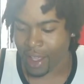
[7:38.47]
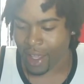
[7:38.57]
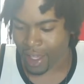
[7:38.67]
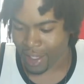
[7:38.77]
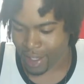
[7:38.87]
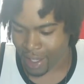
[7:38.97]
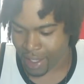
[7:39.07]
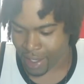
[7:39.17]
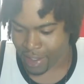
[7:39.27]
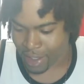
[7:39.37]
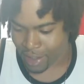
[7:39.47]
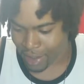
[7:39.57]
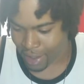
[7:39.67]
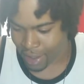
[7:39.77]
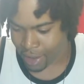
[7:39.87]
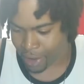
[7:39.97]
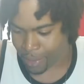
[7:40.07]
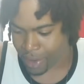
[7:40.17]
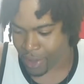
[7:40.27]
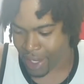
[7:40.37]
hey Angela,
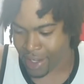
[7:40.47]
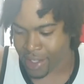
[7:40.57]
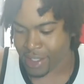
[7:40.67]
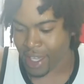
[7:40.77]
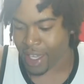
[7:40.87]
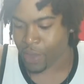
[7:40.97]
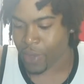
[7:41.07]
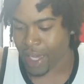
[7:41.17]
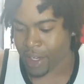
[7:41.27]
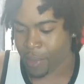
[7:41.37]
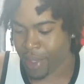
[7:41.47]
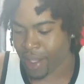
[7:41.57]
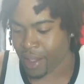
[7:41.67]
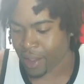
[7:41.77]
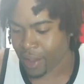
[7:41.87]
you got to understand, you got to be.